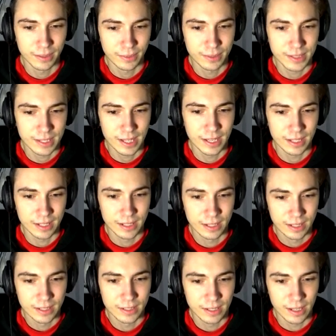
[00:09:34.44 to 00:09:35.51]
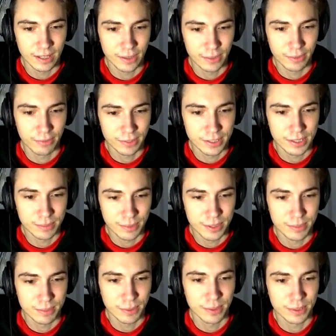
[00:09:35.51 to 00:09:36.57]
What's that? Now that we've reached the
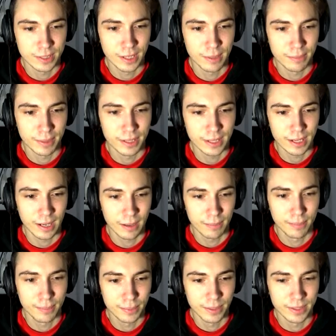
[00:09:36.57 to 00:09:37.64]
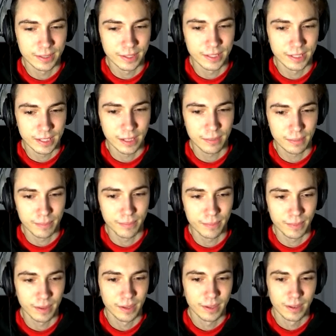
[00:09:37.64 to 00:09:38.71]
most important topic, I've bluntly come
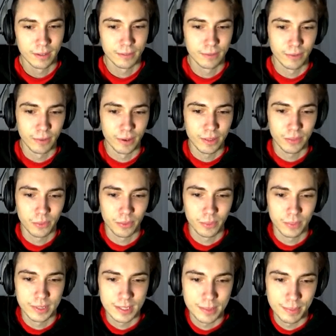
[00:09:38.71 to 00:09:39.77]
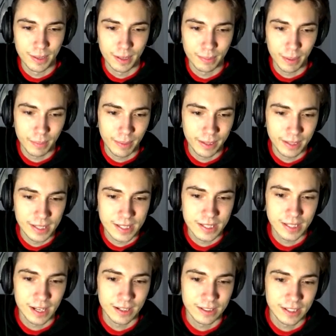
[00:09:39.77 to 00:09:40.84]
forth with what's been on my mind this
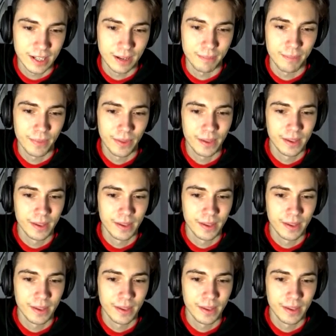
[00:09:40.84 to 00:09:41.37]
entire time.